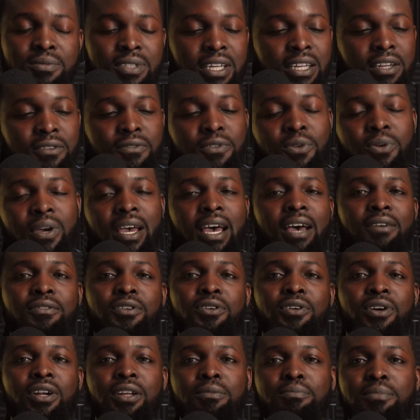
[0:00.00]
And if you haven't
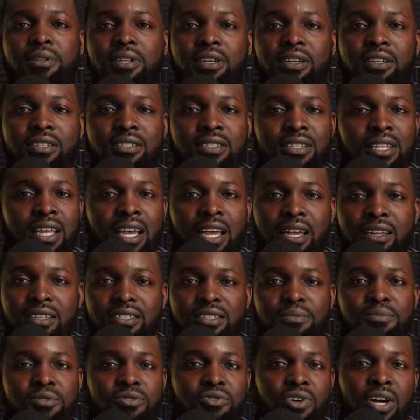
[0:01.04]
already, please like,
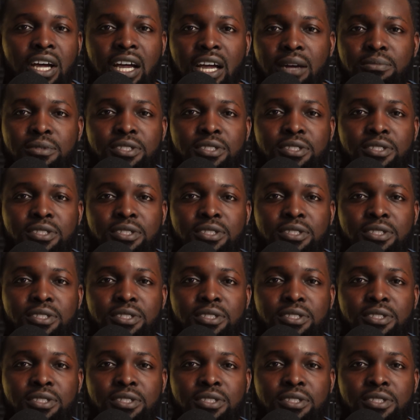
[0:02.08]
subscribe,